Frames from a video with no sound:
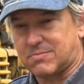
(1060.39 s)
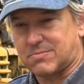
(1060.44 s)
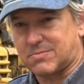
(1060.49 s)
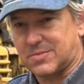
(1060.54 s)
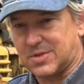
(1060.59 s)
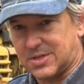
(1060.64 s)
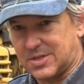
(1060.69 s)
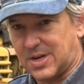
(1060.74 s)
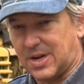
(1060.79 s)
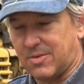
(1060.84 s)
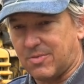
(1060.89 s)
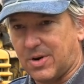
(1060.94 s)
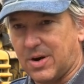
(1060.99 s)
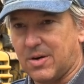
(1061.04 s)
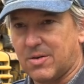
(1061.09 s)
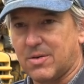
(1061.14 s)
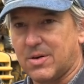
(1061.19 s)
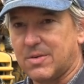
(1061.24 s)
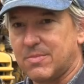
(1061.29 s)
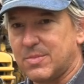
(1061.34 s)
the State
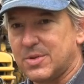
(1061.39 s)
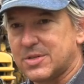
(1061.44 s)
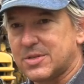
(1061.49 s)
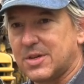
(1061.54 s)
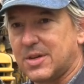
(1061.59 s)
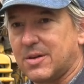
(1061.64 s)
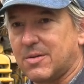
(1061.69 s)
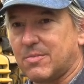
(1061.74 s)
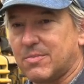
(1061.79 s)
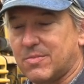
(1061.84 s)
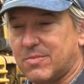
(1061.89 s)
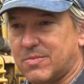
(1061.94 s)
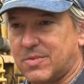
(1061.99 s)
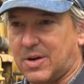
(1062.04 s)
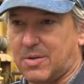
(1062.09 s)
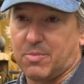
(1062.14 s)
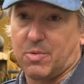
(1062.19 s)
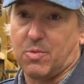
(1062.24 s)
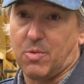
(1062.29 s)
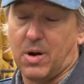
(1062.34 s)
Railroad Museum,
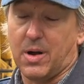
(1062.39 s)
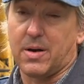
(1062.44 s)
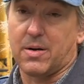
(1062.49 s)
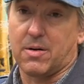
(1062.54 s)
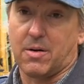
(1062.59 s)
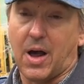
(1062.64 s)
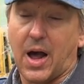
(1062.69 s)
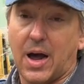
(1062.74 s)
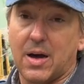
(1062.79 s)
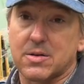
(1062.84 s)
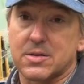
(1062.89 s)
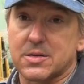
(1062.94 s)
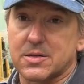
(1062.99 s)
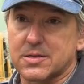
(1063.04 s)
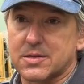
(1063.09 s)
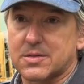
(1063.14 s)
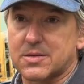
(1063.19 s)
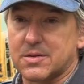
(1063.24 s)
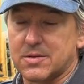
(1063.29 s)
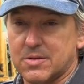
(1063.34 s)
number one, allows
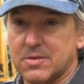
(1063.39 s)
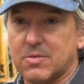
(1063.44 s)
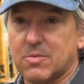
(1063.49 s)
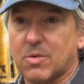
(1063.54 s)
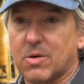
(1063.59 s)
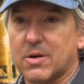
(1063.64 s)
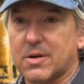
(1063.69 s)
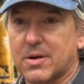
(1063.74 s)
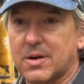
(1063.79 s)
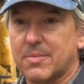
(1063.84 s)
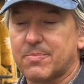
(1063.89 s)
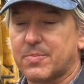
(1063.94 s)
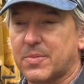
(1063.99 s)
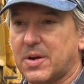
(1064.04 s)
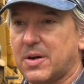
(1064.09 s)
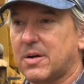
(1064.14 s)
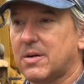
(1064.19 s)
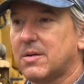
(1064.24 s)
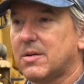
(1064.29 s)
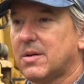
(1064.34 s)
us to do work up
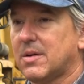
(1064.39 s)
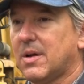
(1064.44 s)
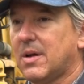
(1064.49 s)
there,